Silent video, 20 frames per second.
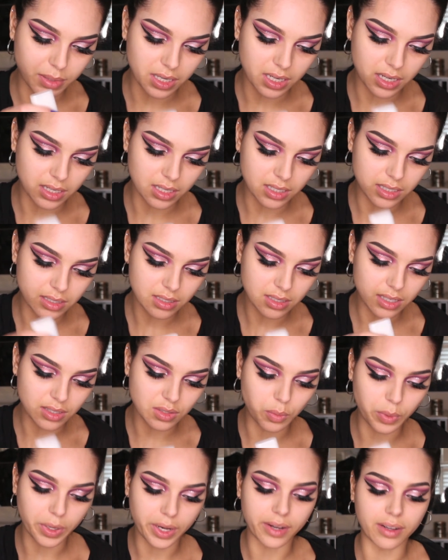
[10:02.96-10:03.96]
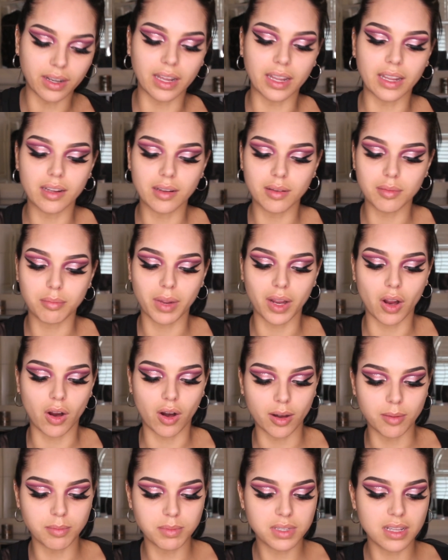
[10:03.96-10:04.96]
because it's weird, like my
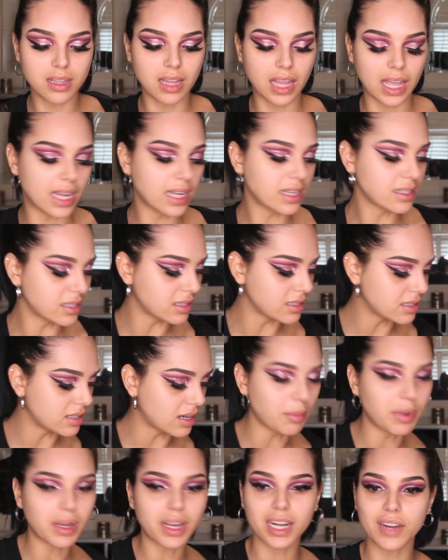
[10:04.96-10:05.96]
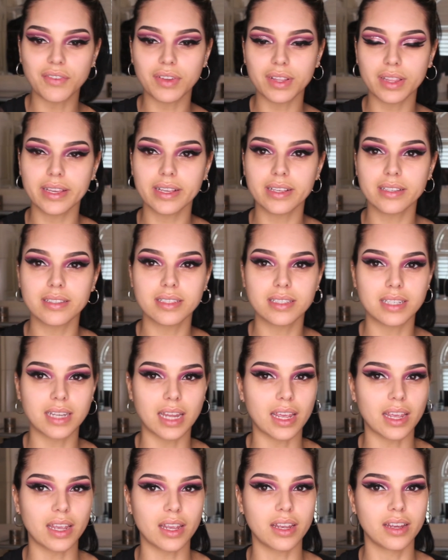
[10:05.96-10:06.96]
arms and legs and stomach and everything
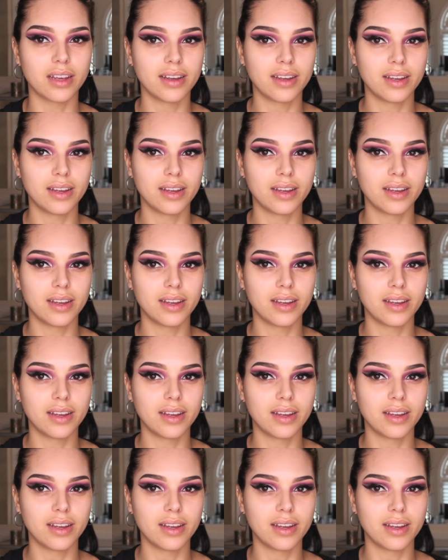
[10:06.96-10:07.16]
stay